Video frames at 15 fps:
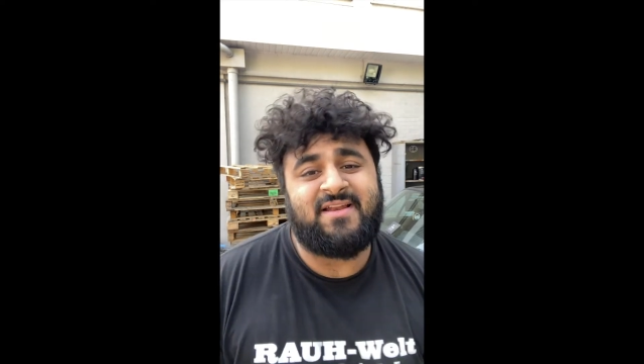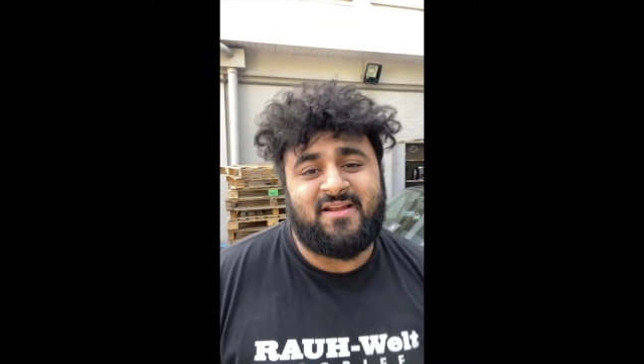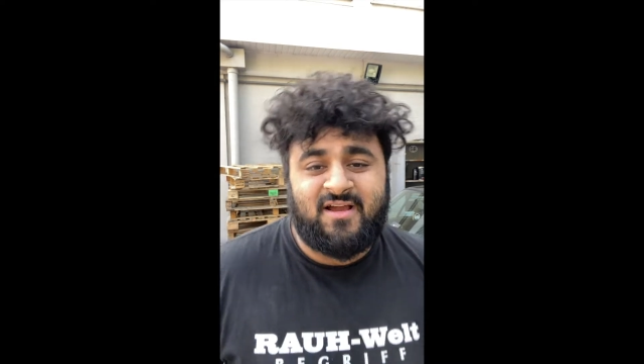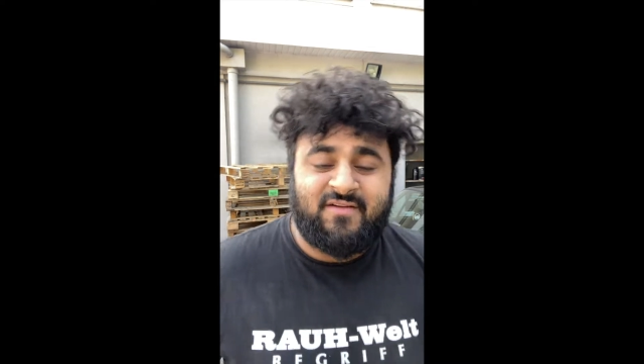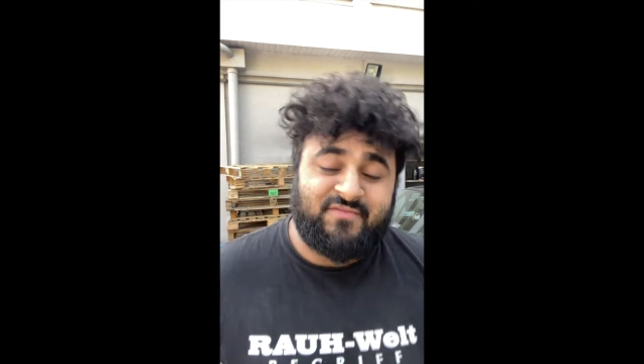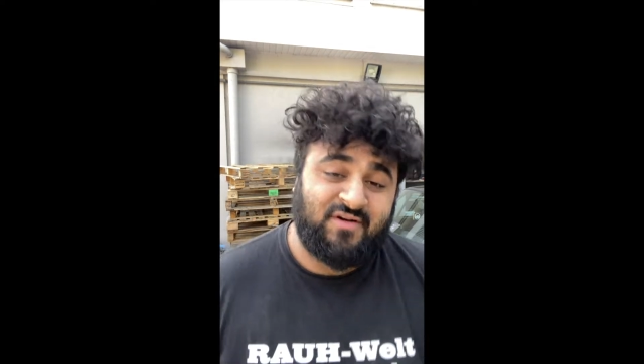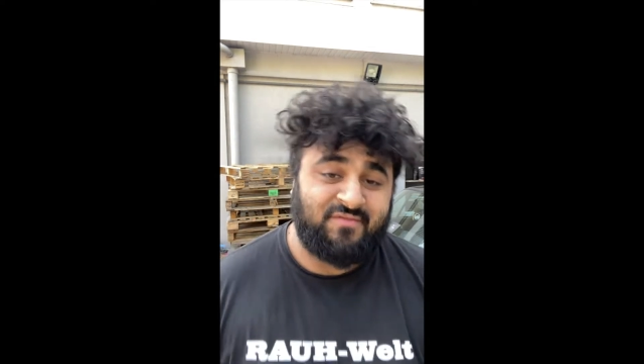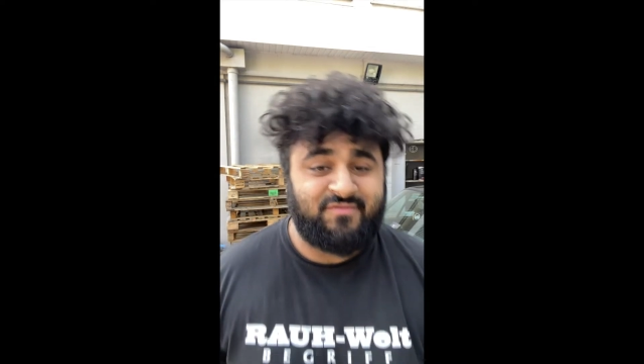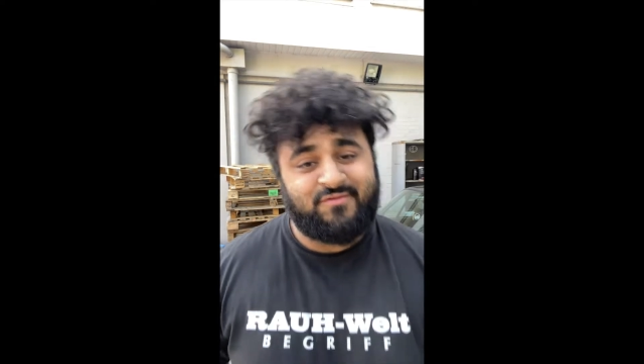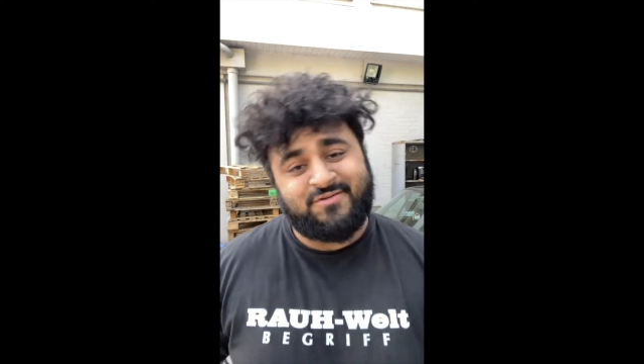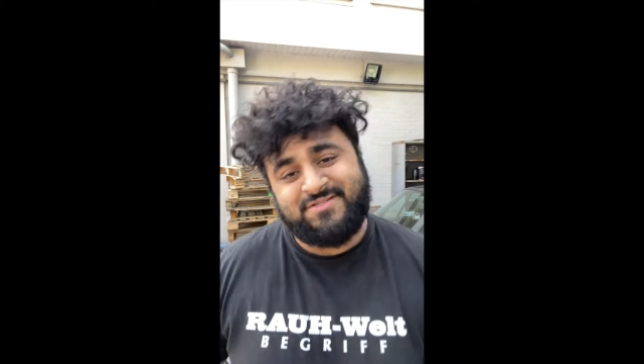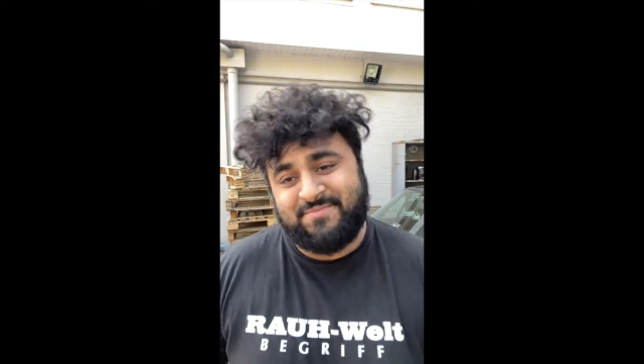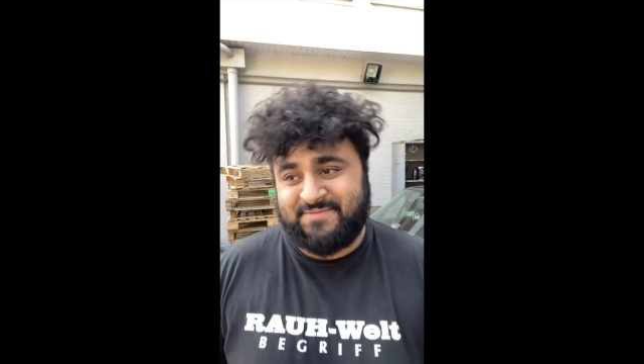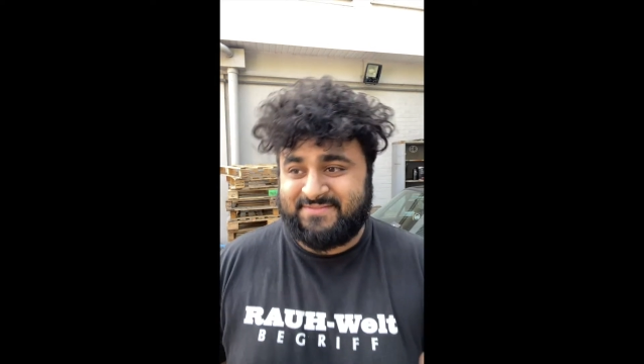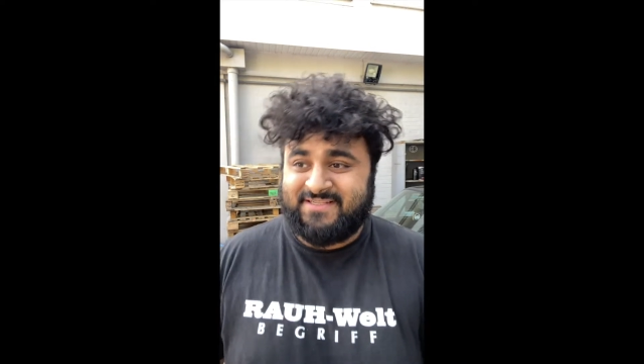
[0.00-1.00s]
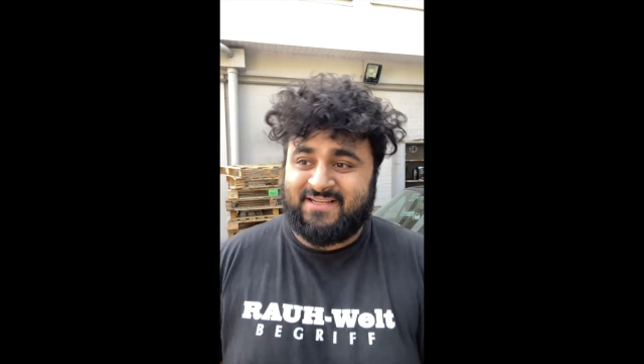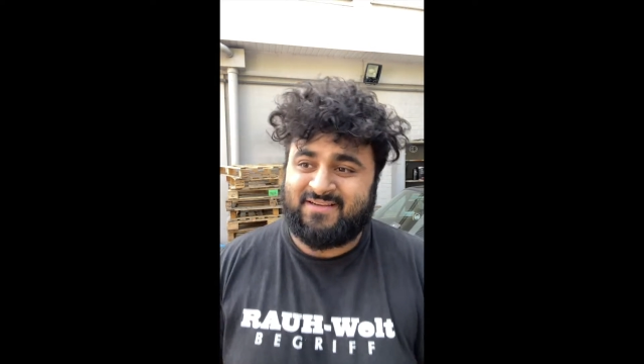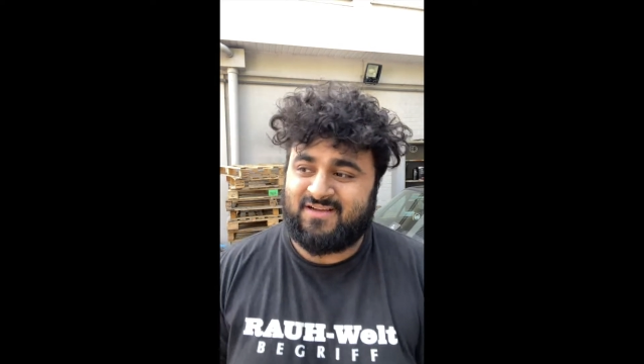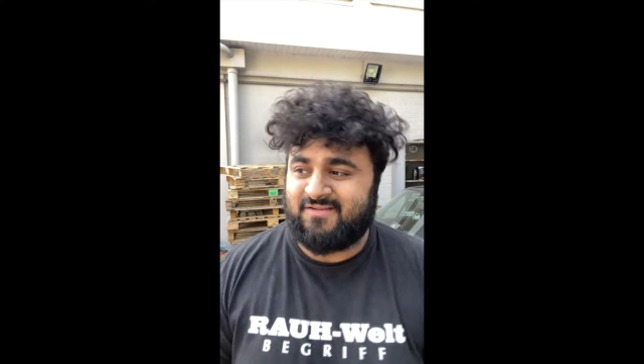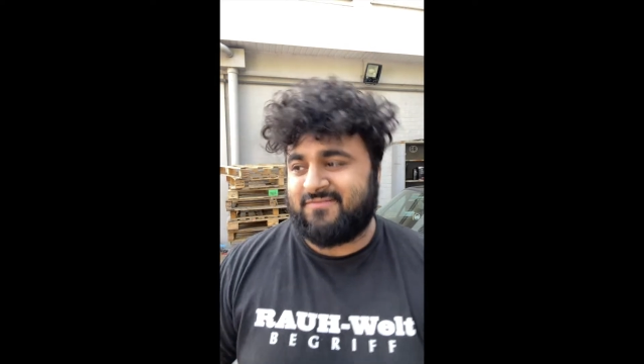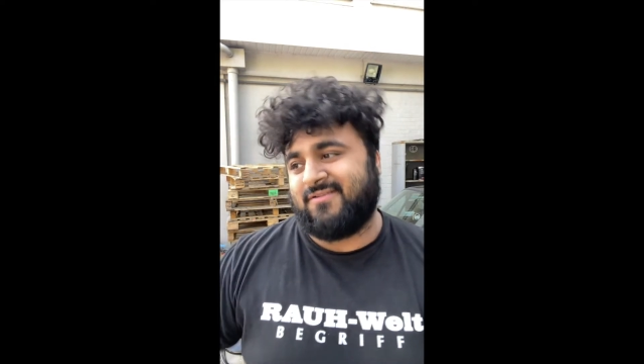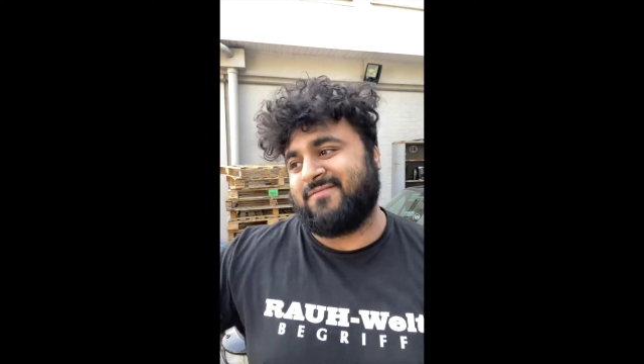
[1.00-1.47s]
I've got 40%,
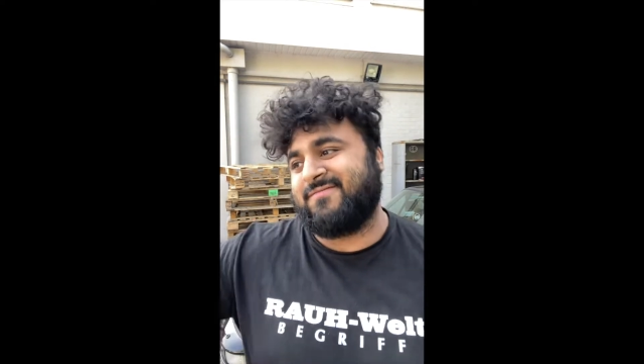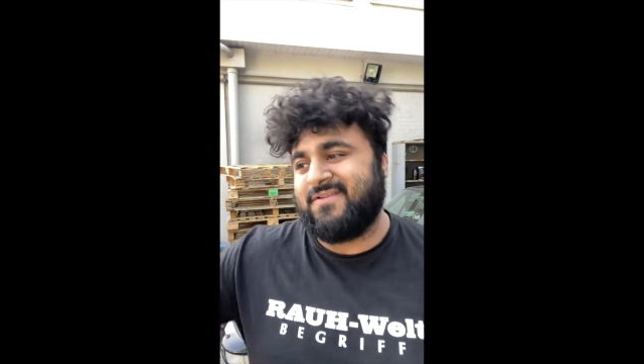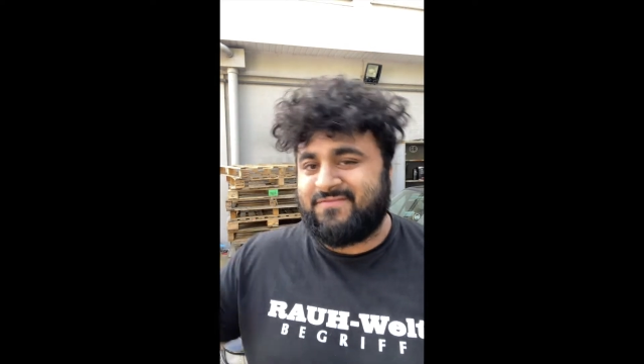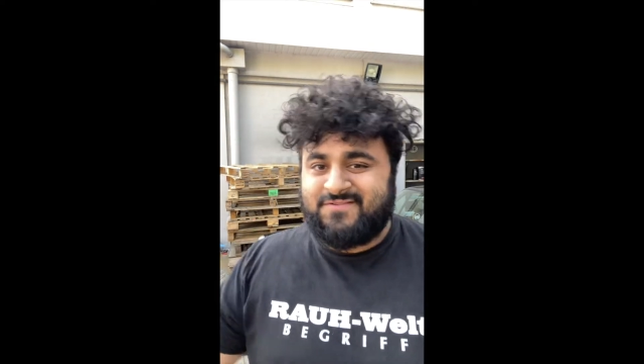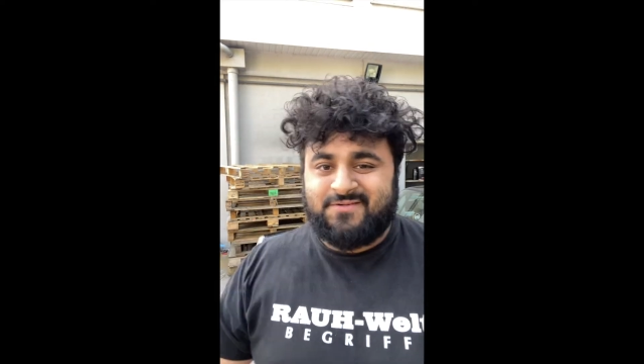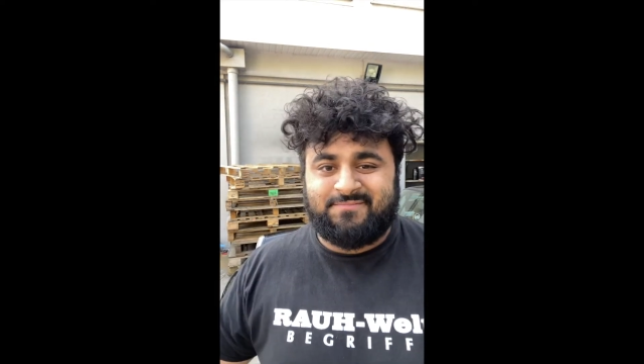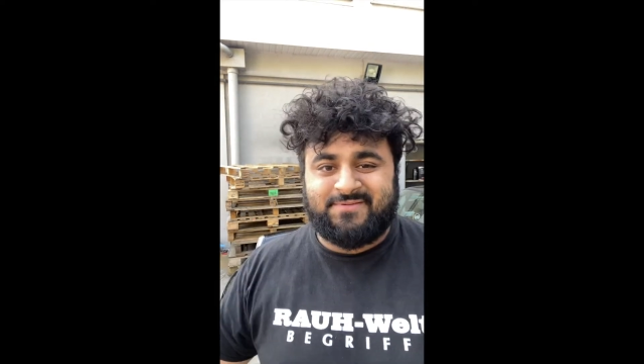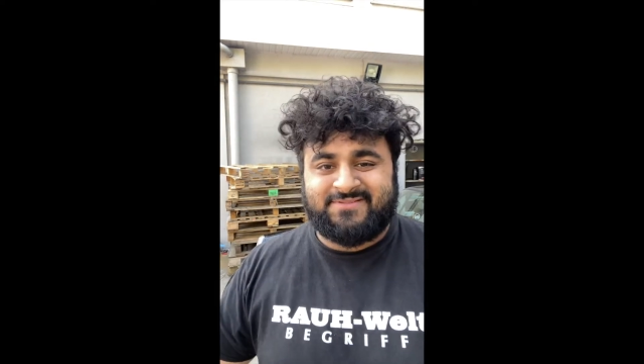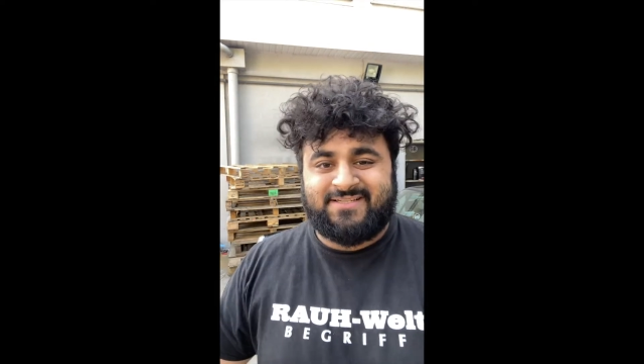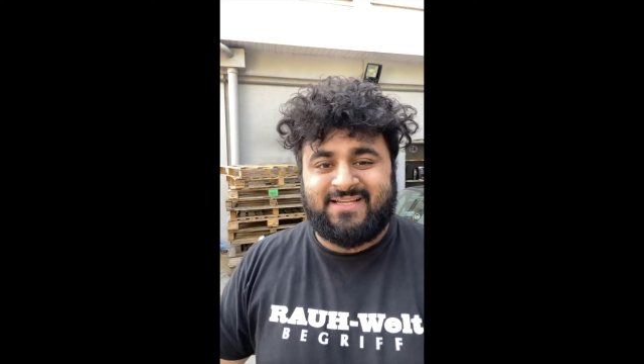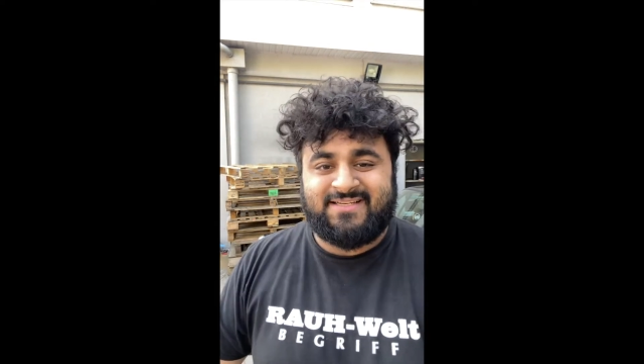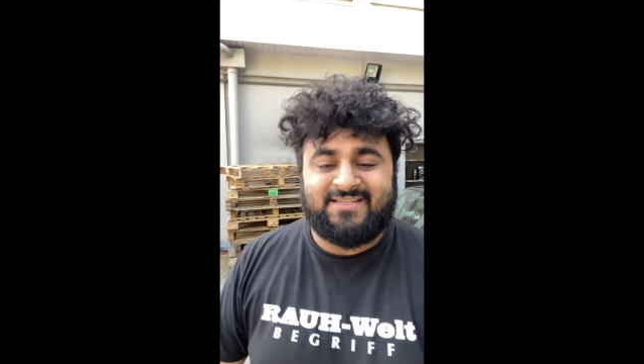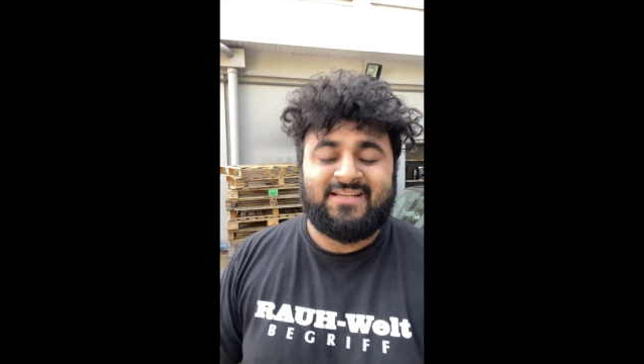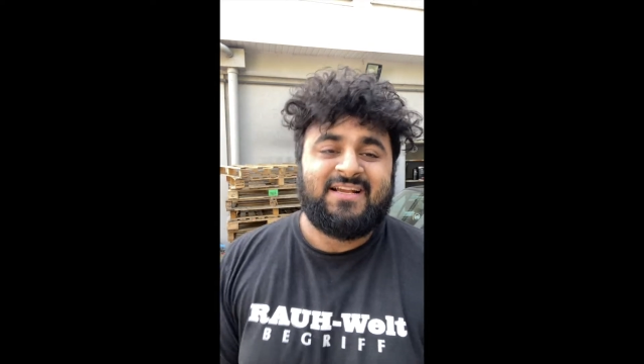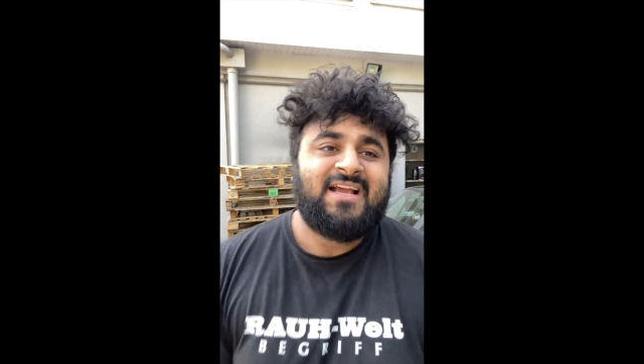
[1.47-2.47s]
I've got 50%.